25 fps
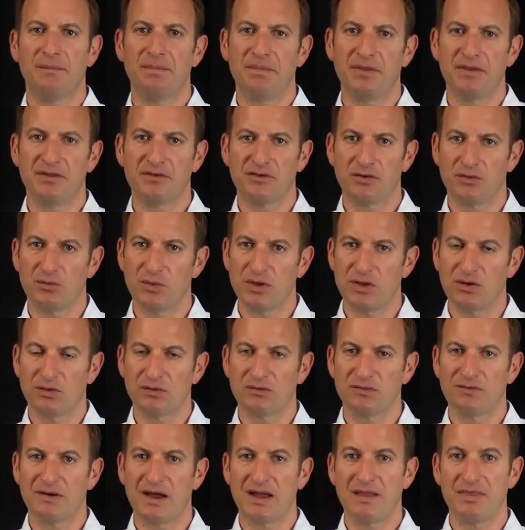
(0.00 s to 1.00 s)
So we don't
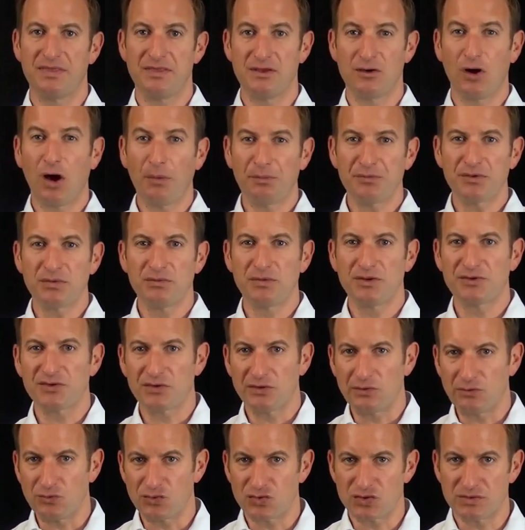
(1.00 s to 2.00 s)
find the optimal
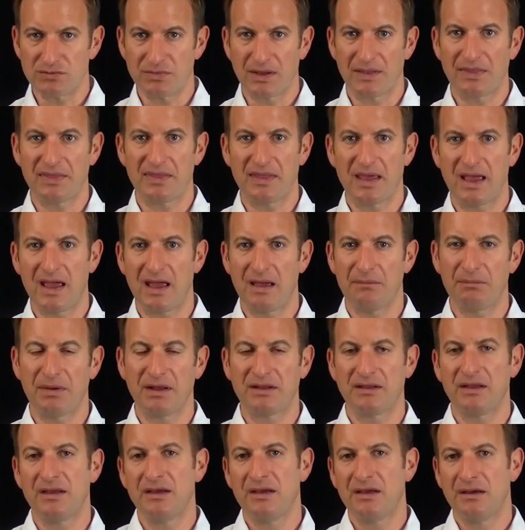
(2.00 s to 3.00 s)
solution,
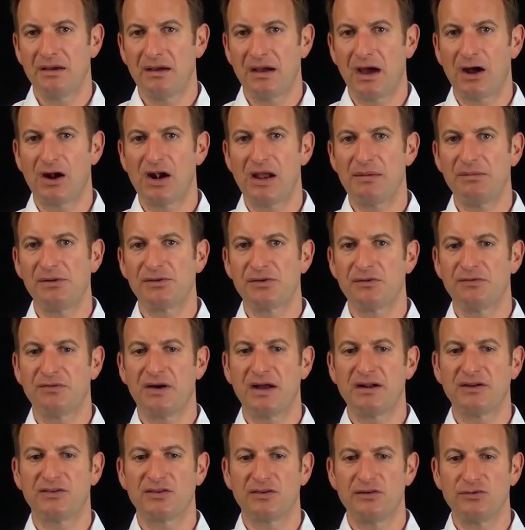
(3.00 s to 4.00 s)
but are able to
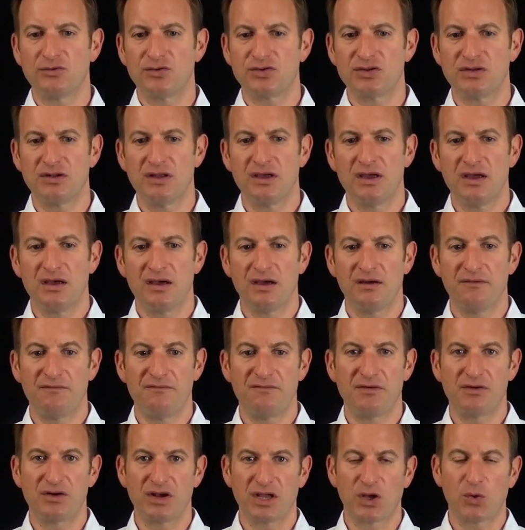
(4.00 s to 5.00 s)
find a solution
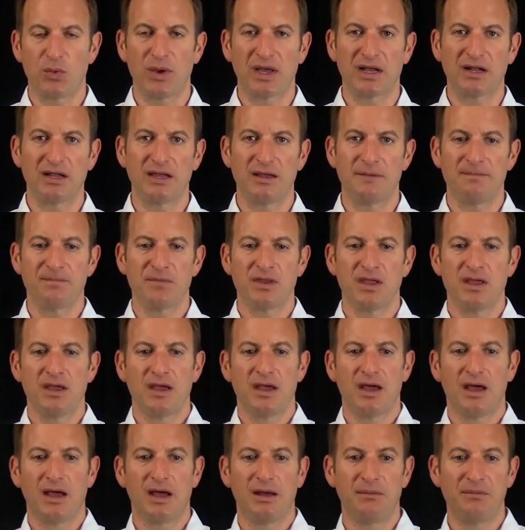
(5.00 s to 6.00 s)
very quickly.
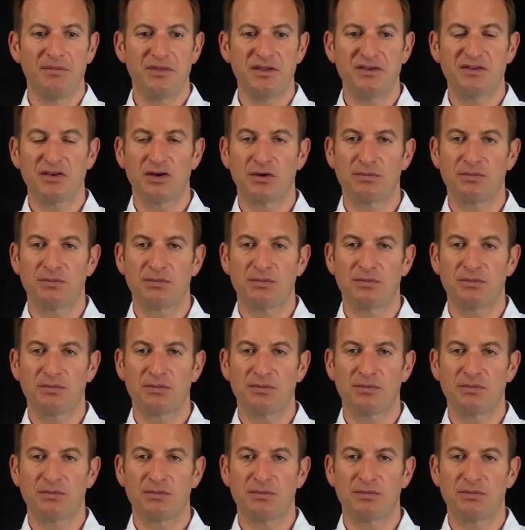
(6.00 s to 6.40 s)
These are